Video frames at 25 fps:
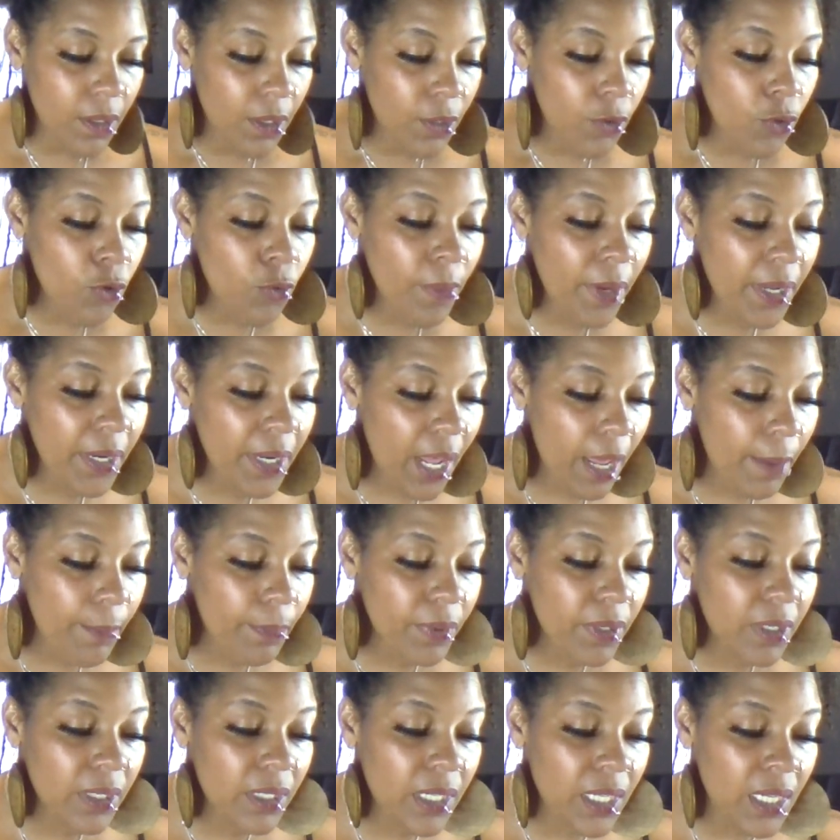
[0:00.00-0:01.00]
You may not
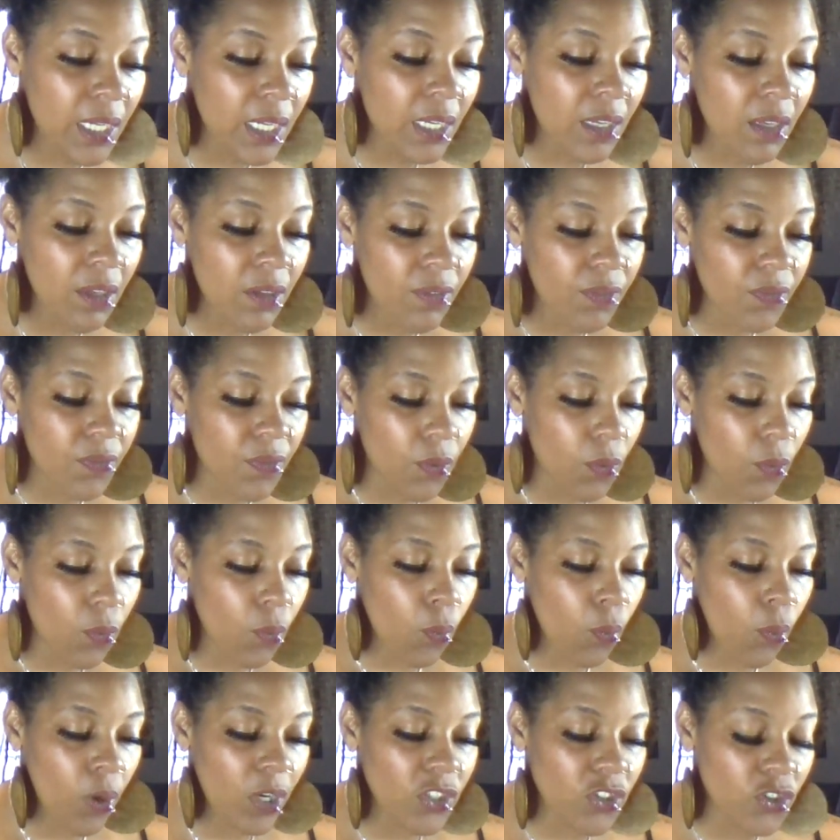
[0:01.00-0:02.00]
believe
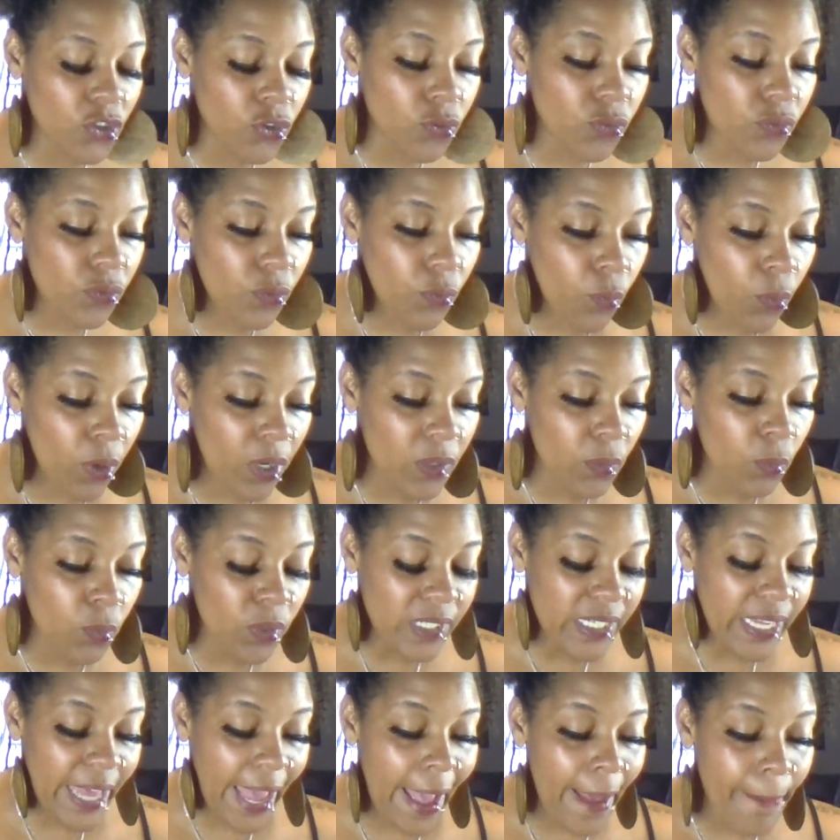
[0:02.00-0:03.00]
what you what
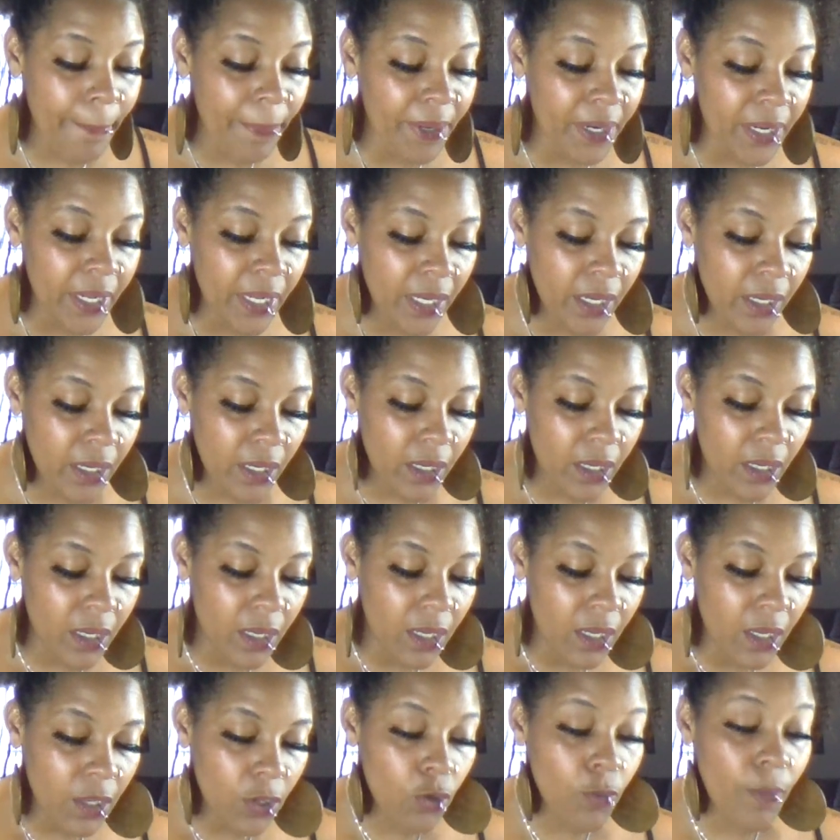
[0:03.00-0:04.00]
what's happening.
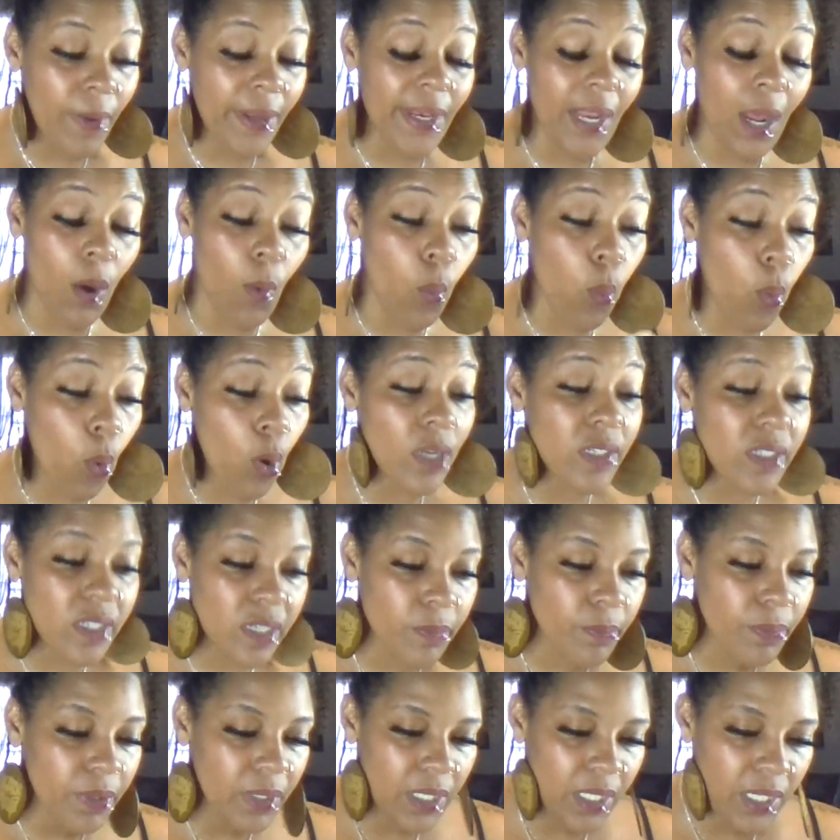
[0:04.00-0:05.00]
You may not want
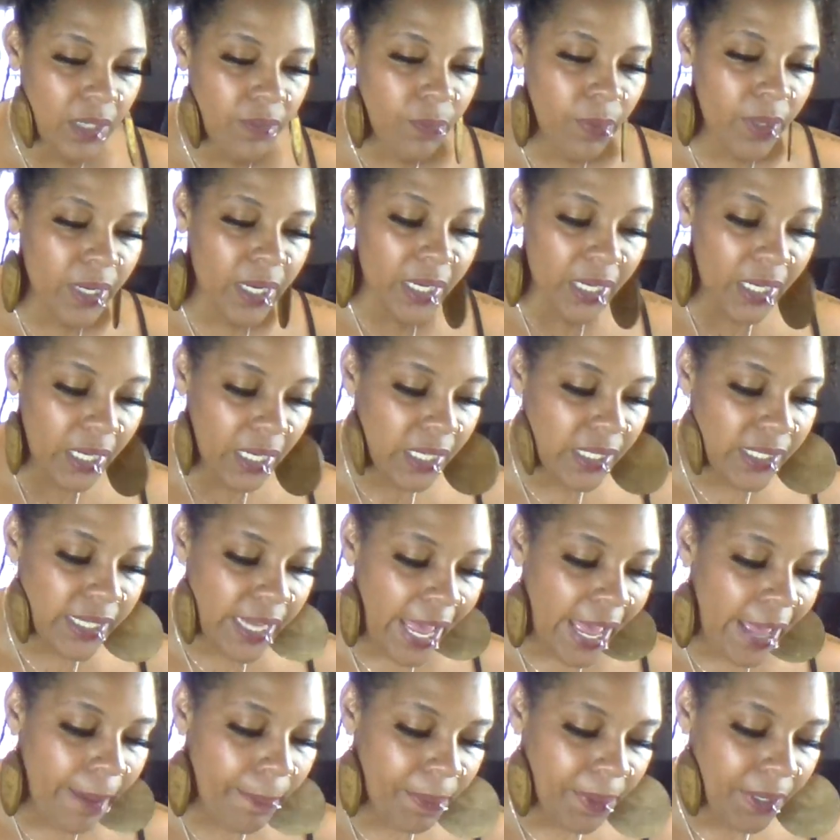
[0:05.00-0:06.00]
to believe, but it is
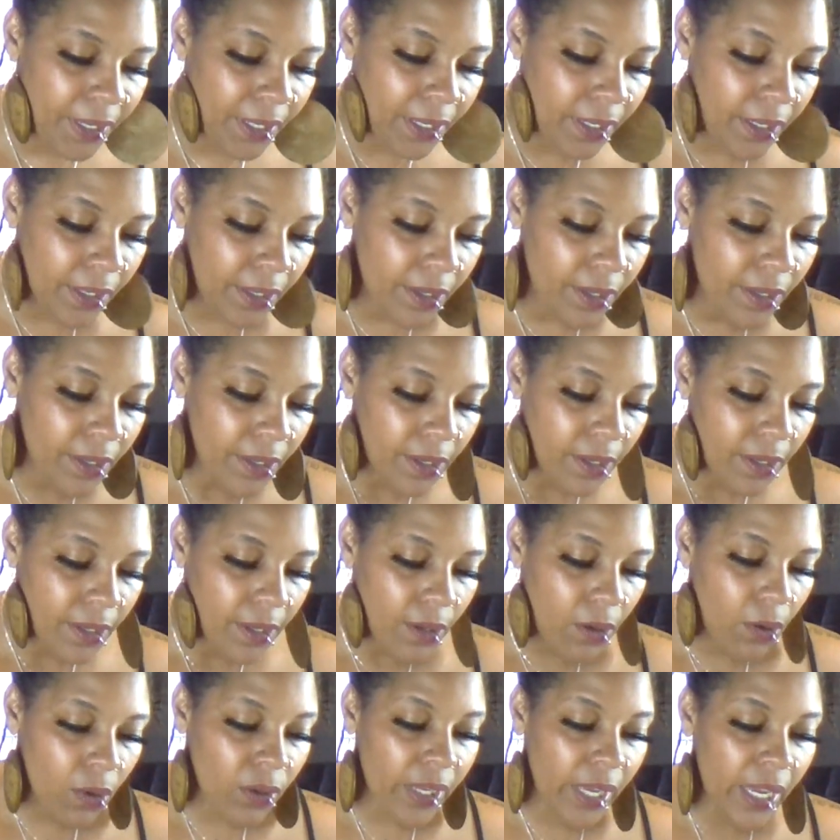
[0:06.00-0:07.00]
happening.
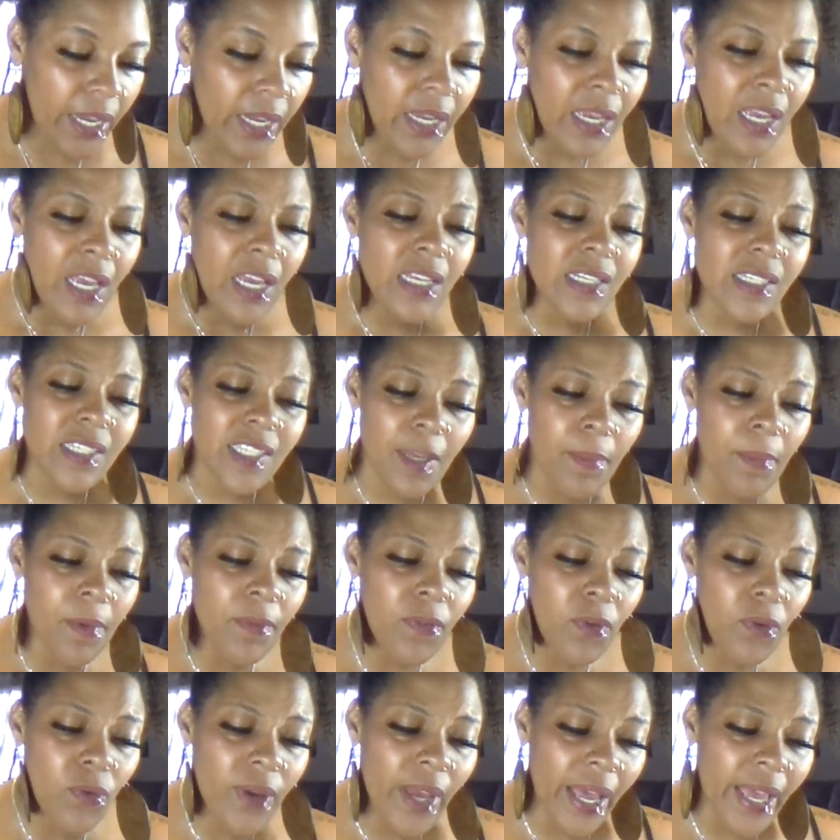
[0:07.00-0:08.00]
Okay? Some of
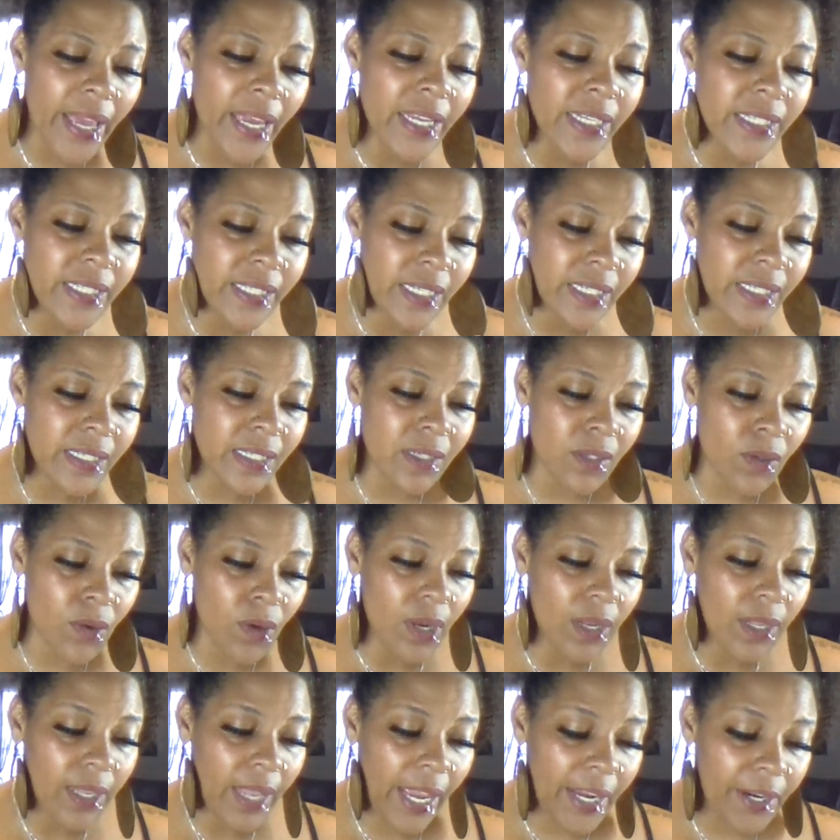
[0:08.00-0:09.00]
you guys, this is on
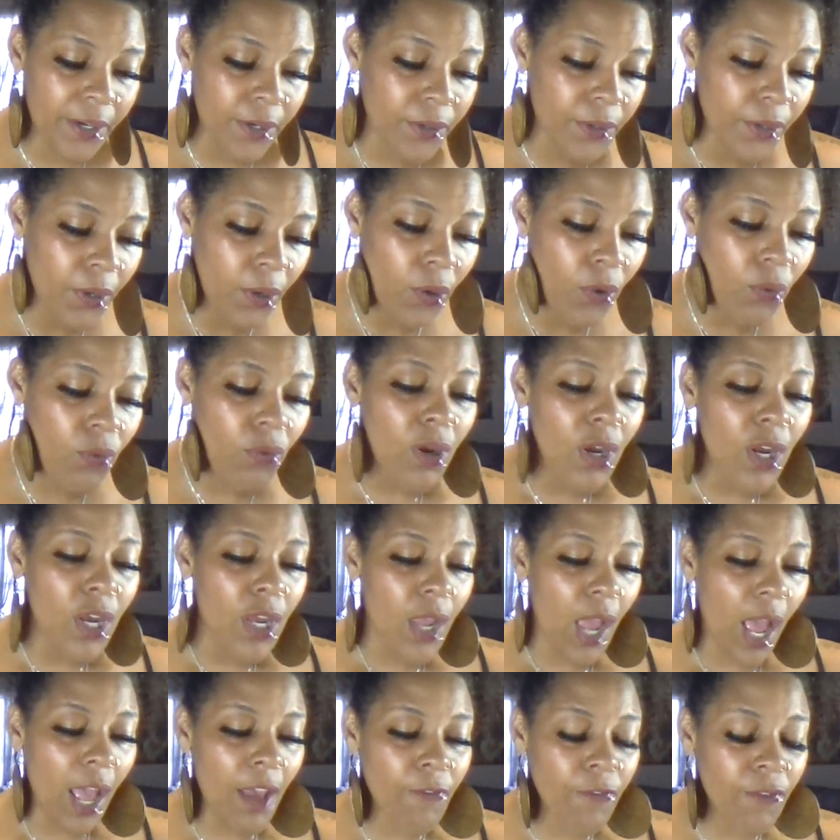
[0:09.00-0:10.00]
a lighter note.
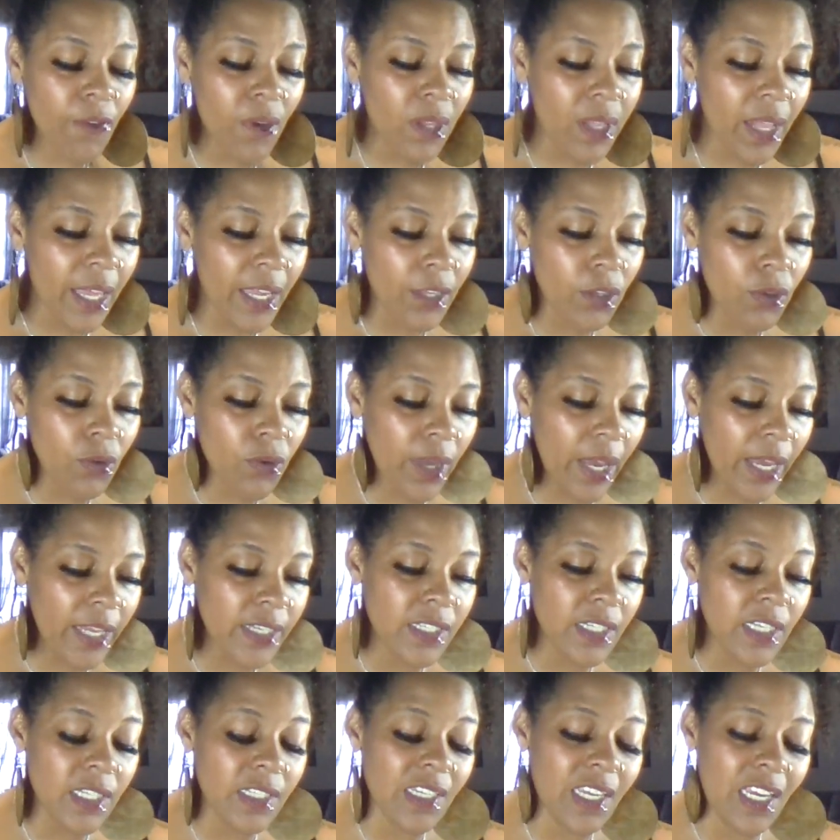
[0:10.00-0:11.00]
I feel like you
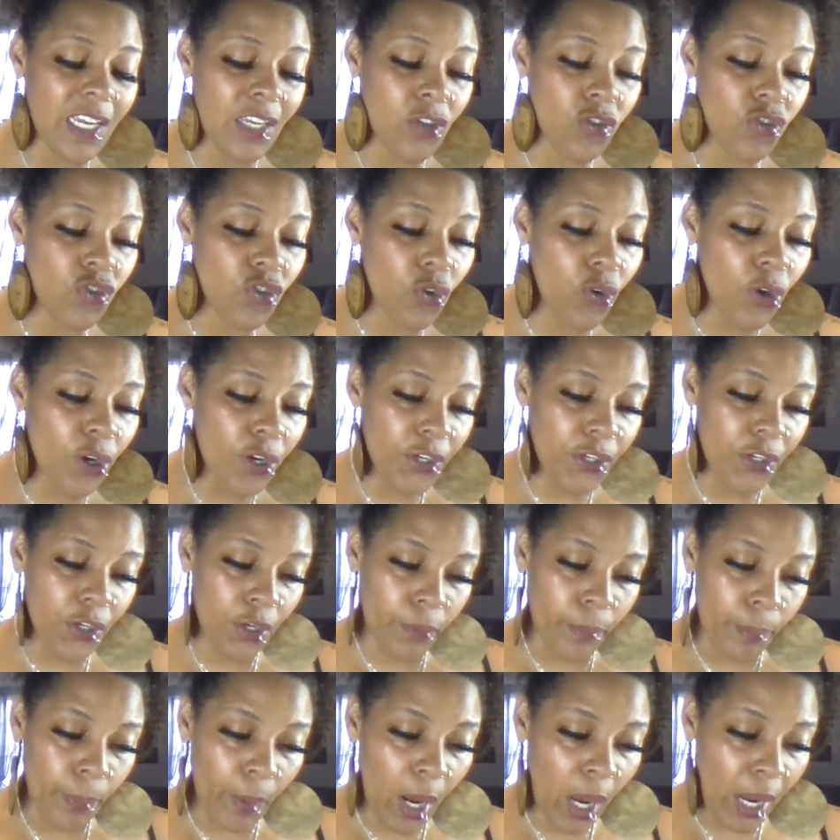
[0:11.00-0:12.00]
guys need to enjoy
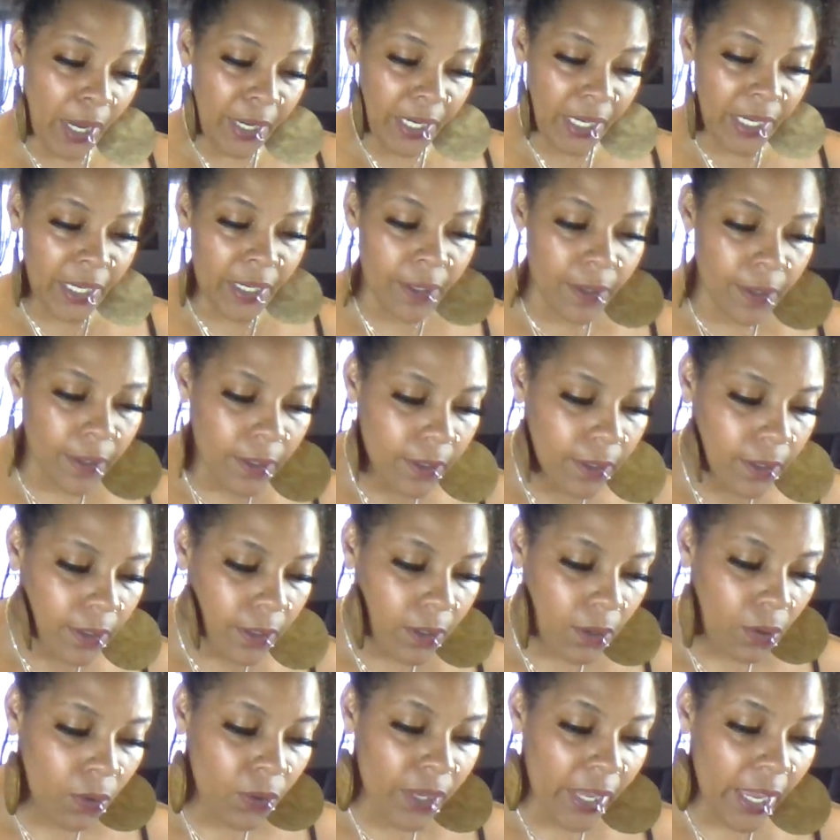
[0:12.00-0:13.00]
your body.
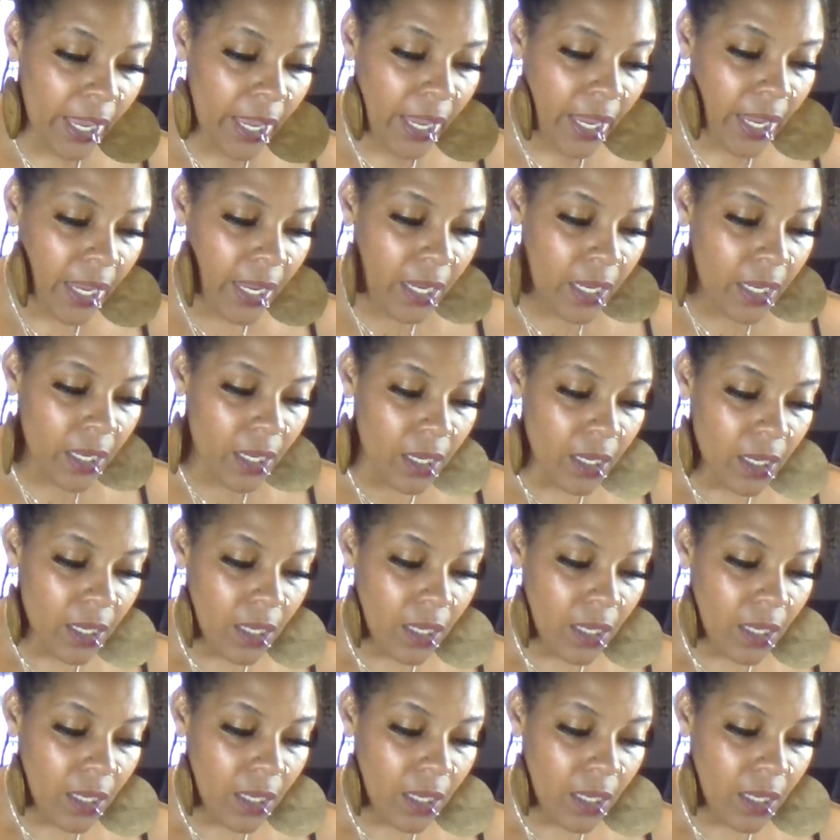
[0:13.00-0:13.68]
Okay?